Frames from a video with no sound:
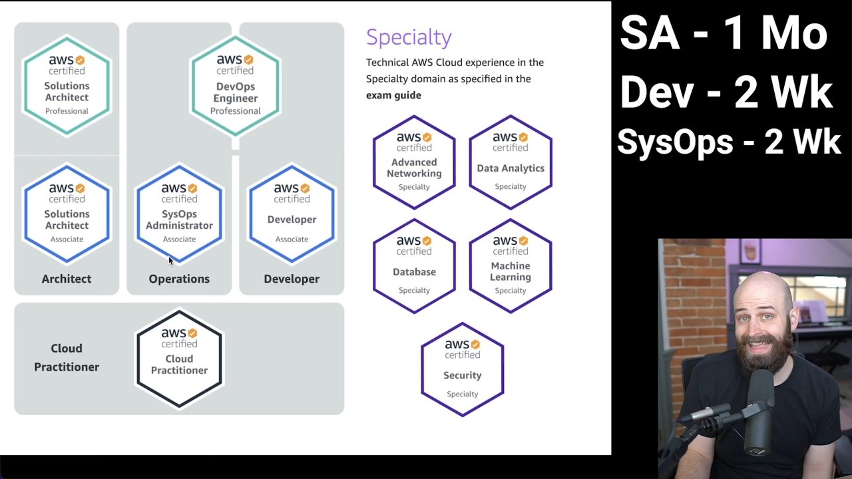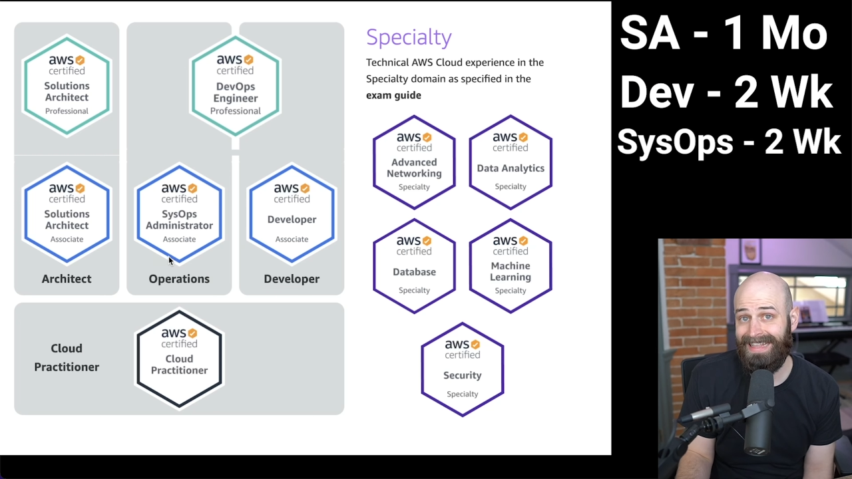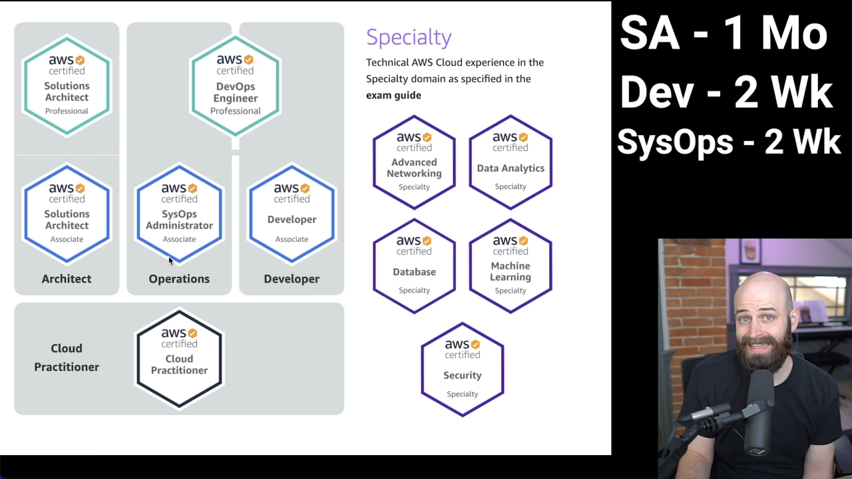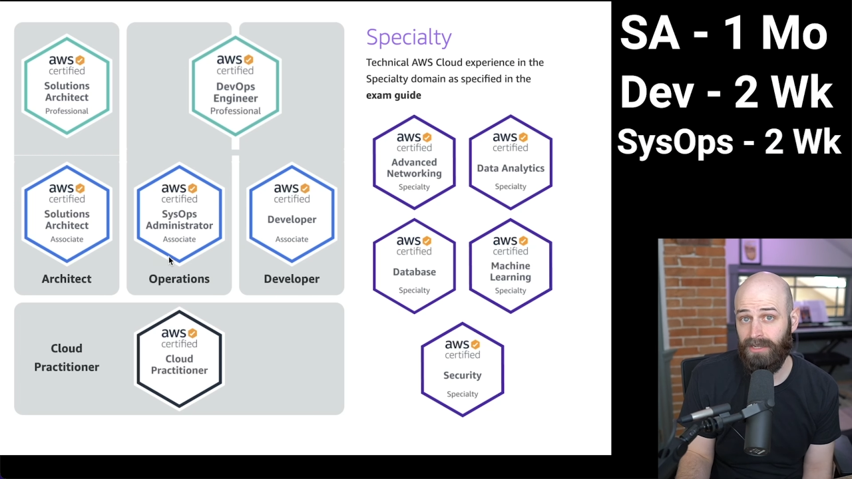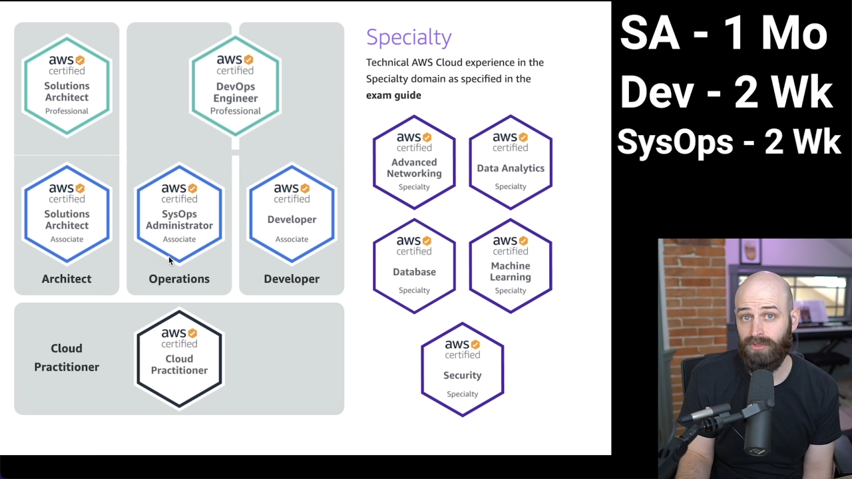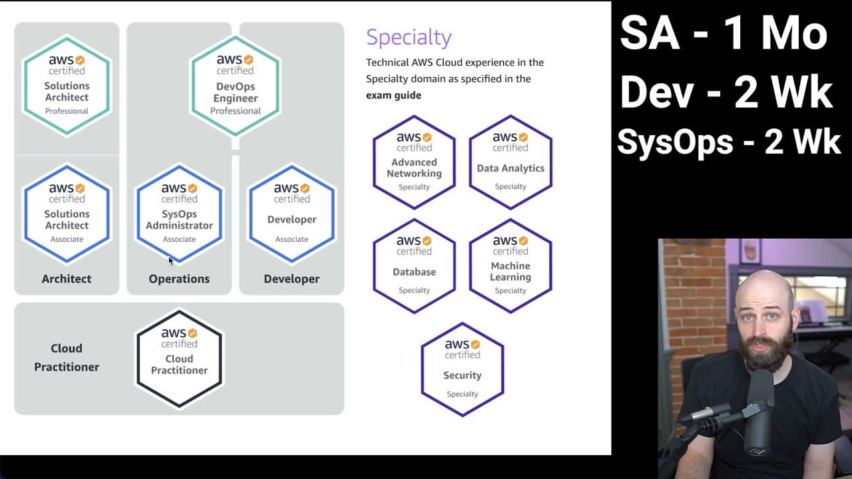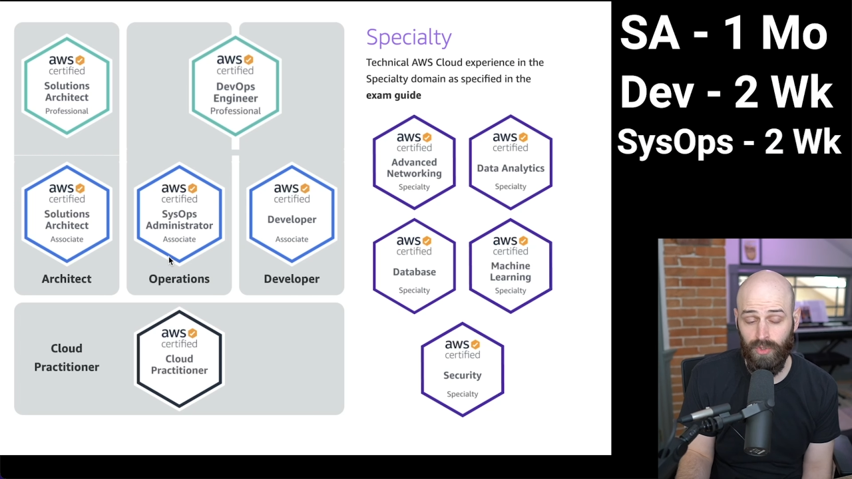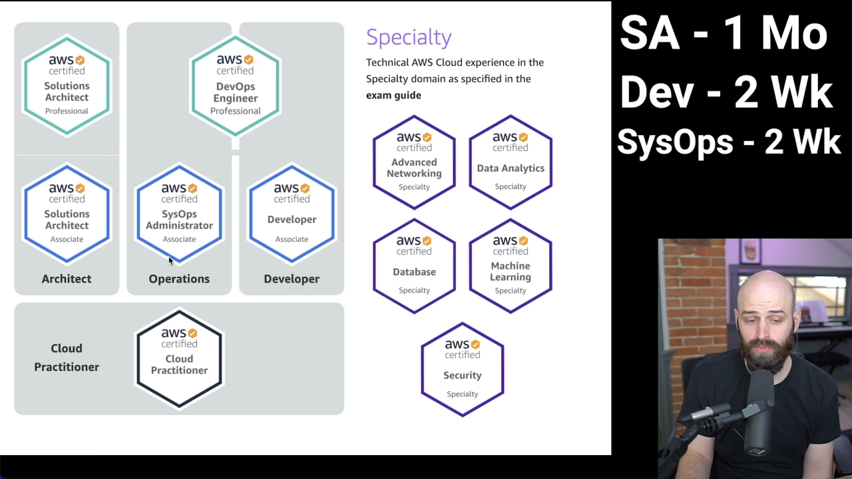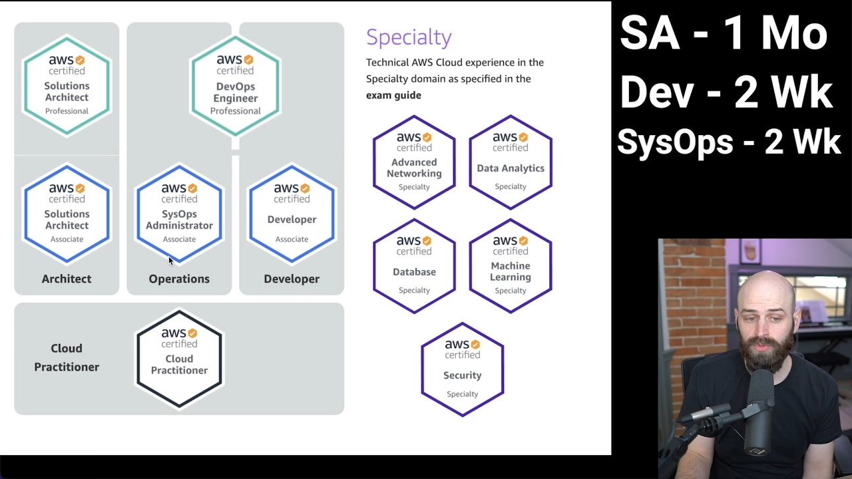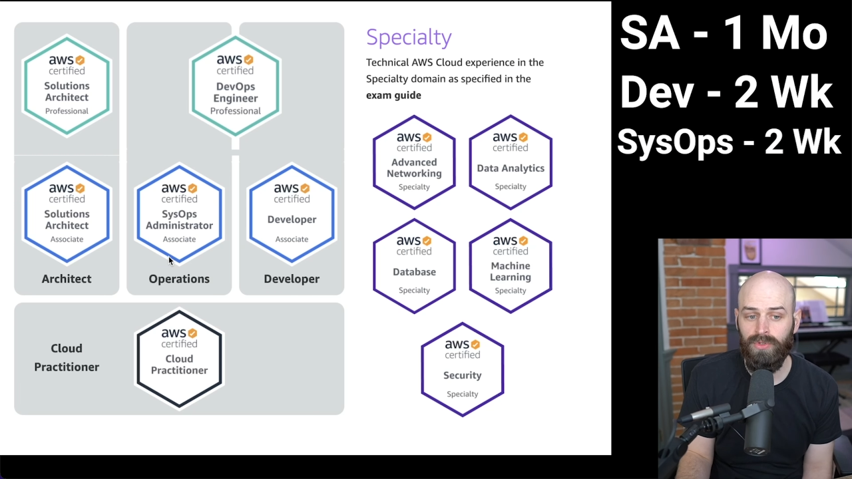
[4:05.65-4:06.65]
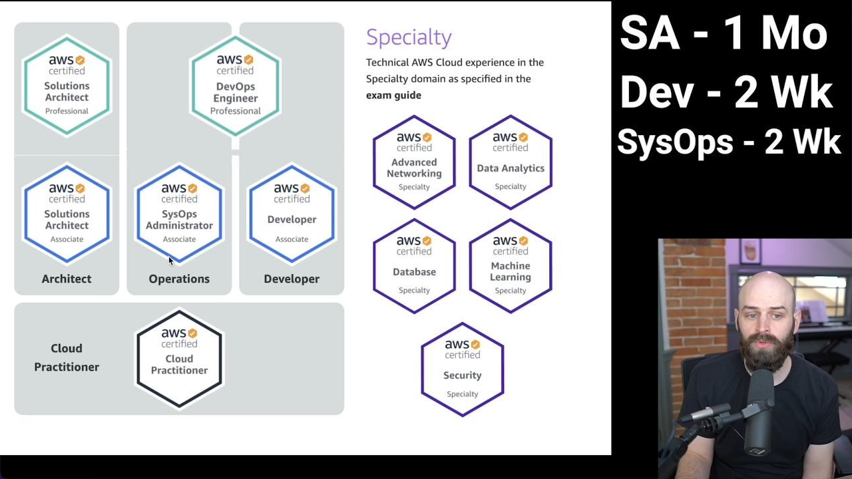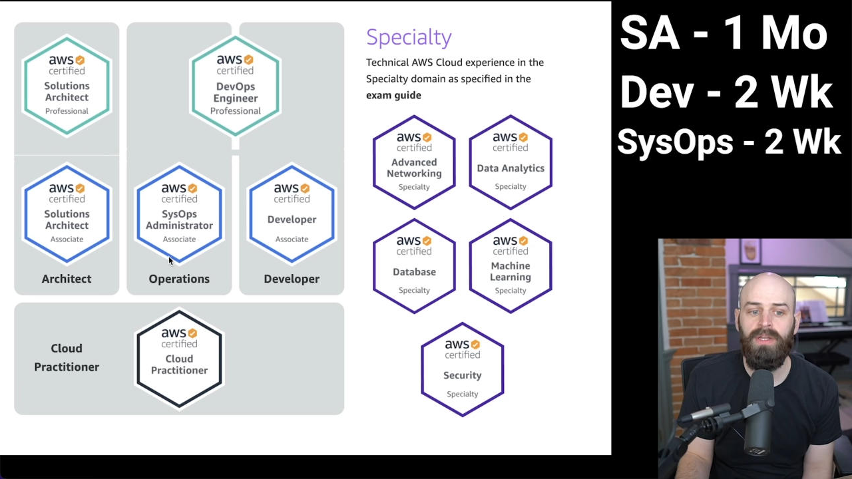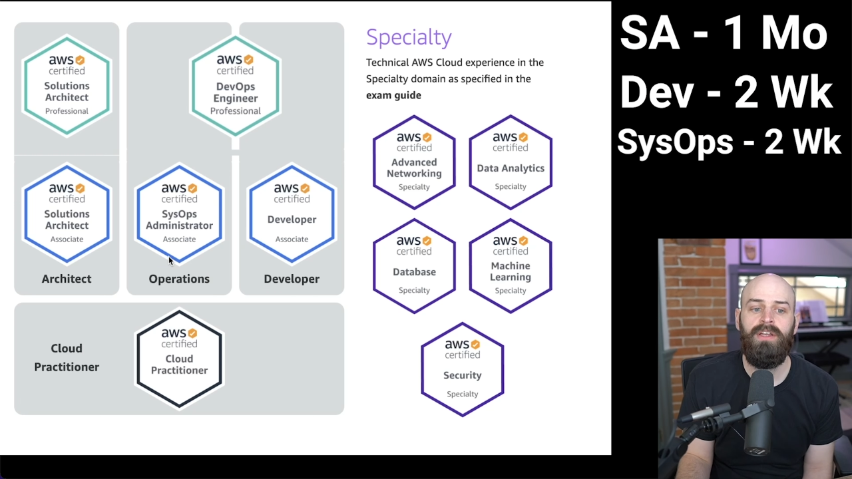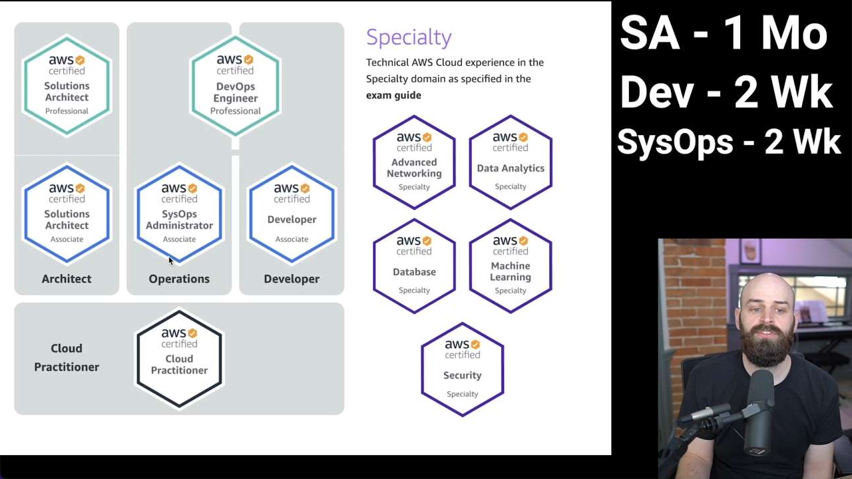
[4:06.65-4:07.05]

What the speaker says: A Cloud Guru